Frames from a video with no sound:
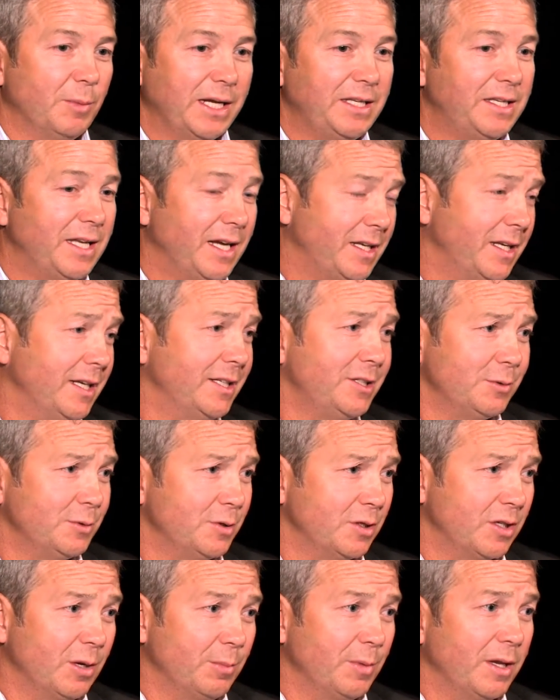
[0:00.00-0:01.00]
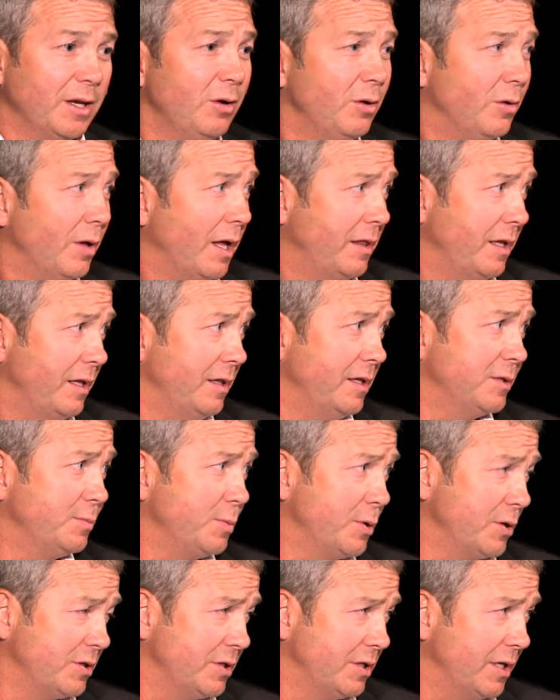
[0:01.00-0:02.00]
my technicians will come in, I think this
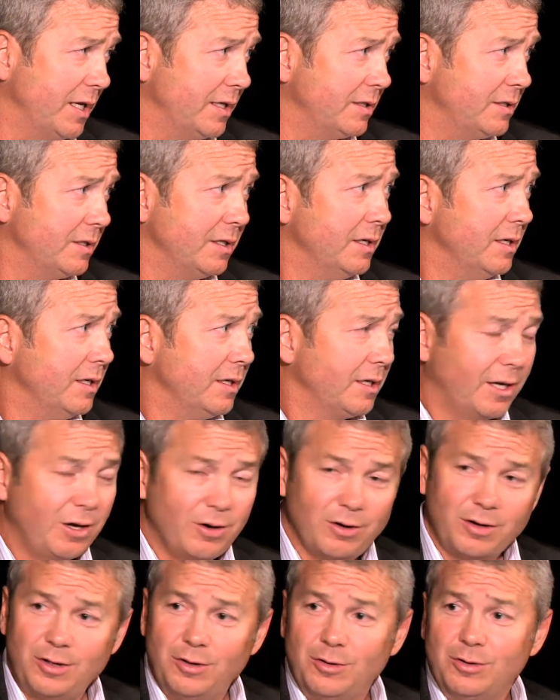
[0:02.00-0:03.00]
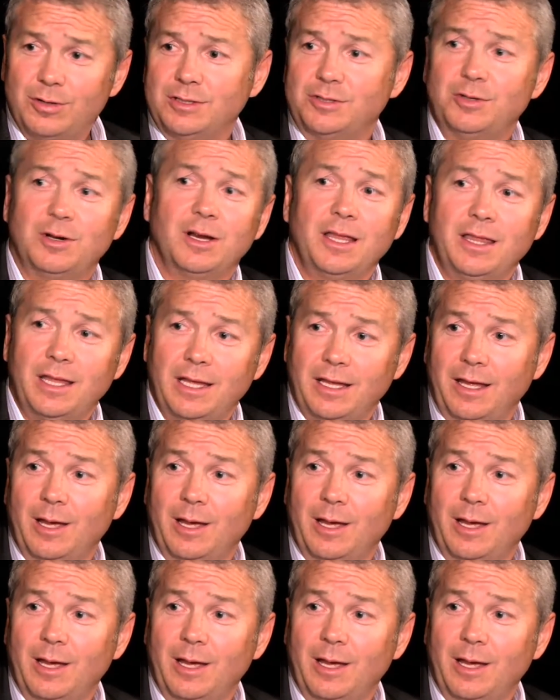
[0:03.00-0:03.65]
person has keratoconus, or